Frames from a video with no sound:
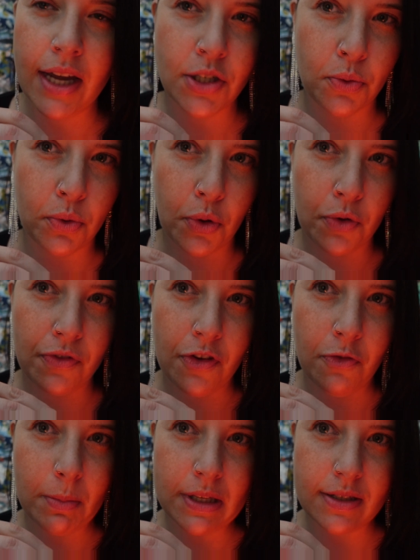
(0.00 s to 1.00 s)
I don't know
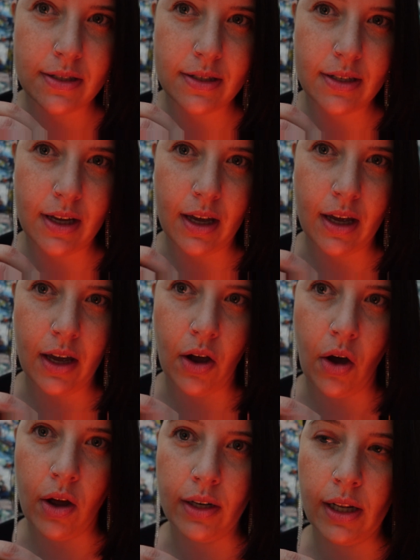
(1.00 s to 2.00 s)
if you've been
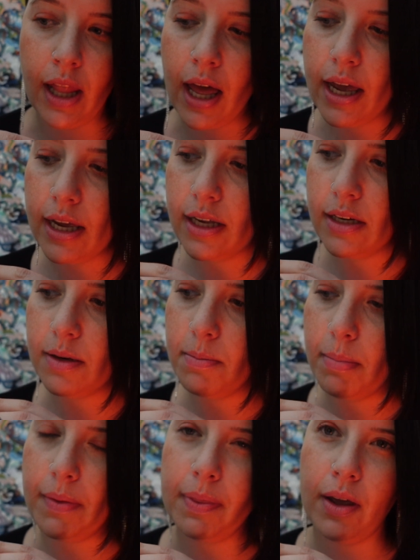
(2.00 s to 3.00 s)
seeing
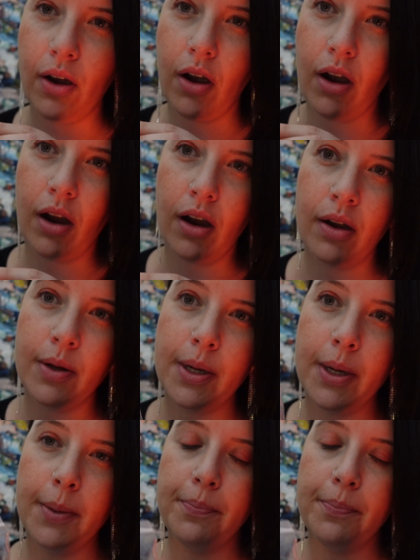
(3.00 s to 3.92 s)
online, but there are